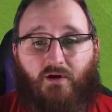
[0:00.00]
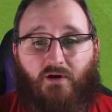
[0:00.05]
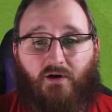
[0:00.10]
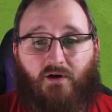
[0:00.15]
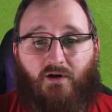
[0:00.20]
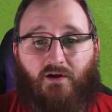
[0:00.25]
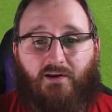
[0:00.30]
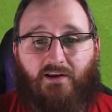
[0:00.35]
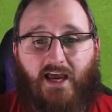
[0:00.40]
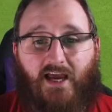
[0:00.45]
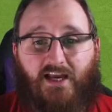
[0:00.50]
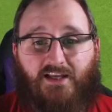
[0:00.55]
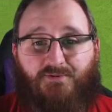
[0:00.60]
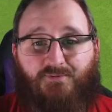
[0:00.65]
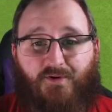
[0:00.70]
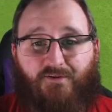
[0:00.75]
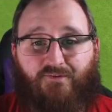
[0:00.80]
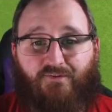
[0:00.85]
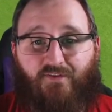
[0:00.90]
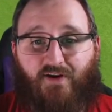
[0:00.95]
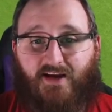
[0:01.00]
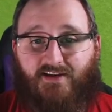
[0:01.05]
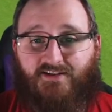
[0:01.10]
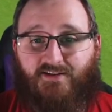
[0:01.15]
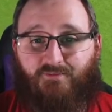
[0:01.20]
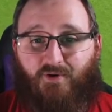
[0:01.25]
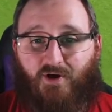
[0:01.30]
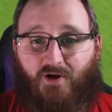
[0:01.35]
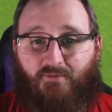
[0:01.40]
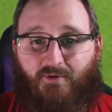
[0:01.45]
Laird's been
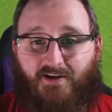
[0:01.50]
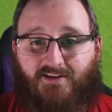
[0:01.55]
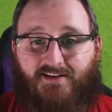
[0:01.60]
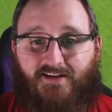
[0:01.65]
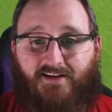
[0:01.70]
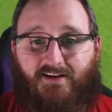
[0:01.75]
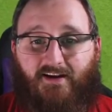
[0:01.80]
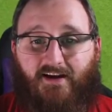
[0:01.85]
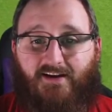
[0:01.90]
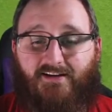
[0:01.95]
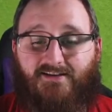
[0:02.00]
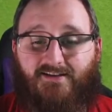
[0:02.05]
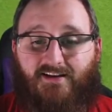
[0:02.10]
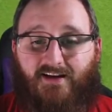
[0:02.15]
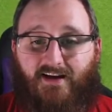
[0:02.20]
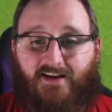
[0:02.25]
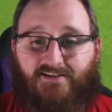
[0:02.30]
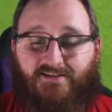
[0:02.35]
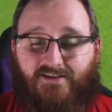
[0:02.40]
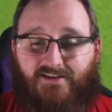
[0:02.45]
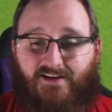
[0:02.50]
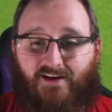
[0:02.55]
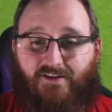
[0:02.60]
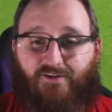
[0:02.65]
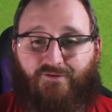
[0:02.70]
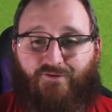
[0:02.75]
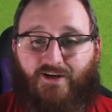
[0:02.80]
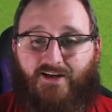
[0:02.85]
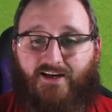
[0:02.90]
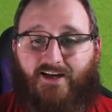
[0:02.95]
flattened by Martinez. It's another
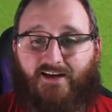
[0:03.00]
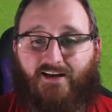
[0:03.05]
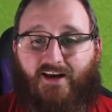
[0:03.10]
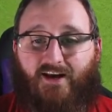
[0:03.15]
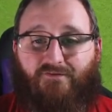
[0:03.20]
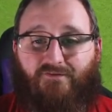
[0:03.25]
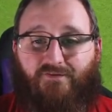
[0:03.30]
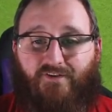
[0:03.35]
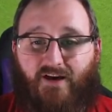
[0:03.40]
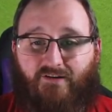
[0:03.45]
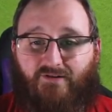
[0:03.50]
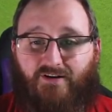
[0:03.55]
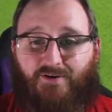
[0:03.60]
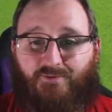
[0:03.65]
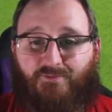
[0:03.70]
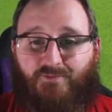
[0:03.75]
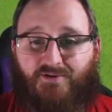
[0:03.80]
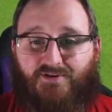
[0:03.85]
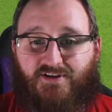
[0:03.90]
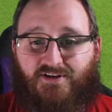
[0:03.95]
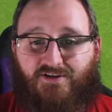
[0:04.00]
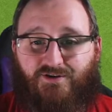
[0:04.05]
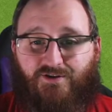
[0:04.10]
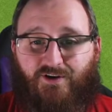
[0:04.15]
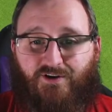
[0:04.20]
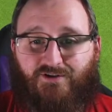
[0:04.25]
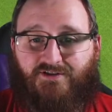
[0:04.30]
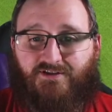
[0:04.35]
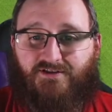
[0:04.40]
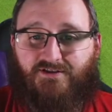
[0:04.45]
free kick in a very good position.
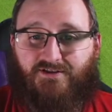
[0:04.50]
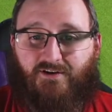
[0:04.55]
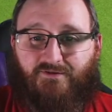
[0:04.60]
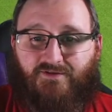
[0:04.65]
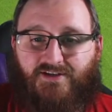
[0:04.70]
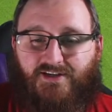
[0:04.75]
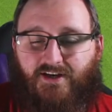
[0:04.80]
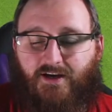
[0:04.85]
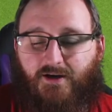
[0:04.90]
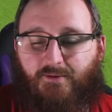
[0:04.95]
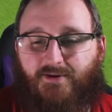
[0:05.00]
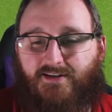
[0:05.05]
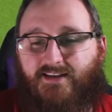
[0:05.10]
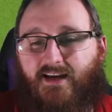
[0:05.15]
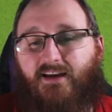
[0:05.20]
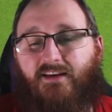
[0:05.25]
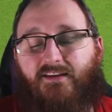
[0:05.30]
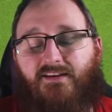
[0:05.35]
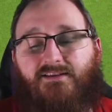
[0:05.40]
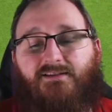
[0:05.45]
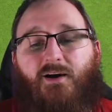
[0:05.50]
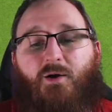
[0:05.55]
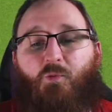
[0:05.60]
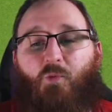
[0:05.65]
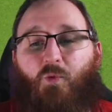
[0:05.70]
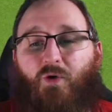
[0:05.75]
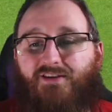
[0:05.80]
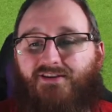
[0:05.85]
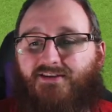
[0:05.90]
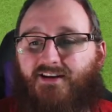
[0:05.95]
Hosker's obviously going to be taking this
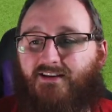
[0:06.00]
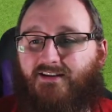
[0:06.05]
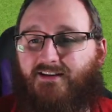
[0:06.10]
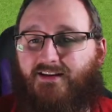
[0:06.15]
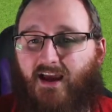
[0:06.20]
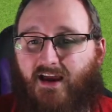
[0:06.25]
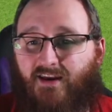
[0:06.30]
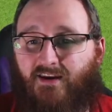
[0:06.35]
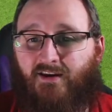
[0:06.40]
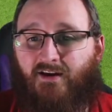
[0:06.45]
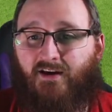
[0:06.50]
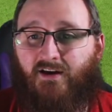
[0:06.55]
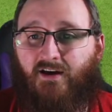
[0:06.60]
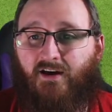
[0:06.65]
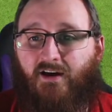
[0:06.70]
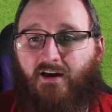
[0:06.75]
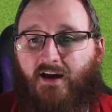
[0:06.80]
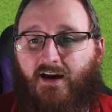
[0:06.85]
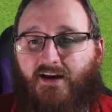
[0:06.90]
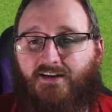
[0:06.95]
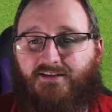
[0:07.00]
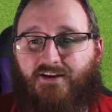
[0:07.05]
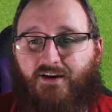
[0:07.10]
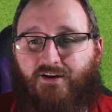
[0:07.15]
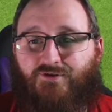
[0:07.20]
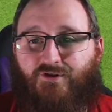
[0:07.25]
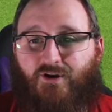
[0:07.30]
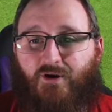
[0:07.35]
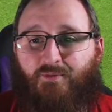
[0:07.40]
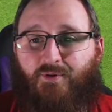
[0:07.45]
once again. Is he going
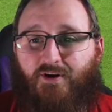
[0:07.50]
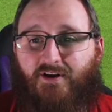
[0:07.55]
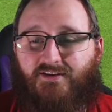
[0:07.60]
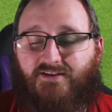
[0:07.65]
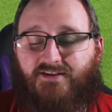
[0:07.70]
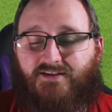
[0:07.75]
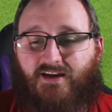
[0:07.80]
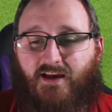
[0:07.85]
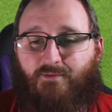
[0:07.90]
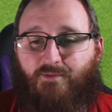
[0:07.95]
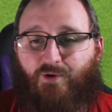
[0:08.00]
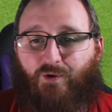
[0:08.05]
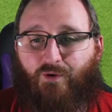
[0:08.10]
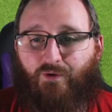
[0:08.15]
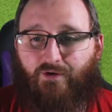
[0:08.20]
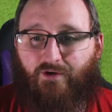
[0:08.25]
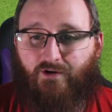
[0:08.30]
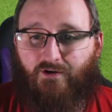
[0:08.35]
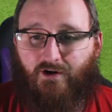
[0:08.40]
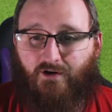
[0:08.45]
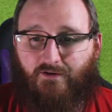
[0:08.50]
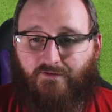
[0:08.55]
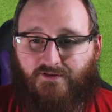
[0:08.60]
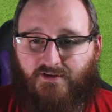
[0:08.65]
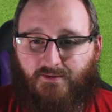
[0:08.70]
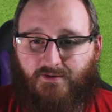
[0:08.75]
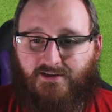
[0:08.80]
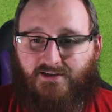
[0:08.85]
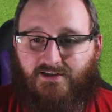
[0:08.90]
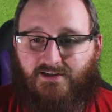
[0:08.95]
to try and put it in the same corner or go for
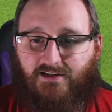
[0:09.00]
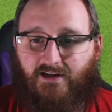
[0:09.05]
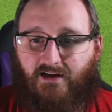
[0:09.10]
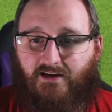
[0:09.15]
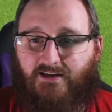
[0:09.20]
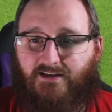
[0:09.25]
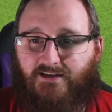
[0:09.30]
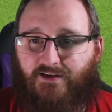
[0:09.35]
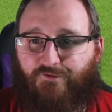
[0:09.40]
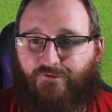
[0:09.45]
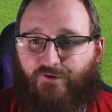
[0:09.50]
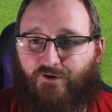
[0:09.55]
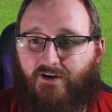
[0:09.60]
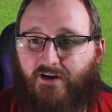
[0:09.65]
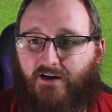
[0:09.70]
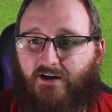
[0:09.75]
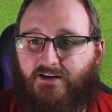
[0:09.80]
something slightly different?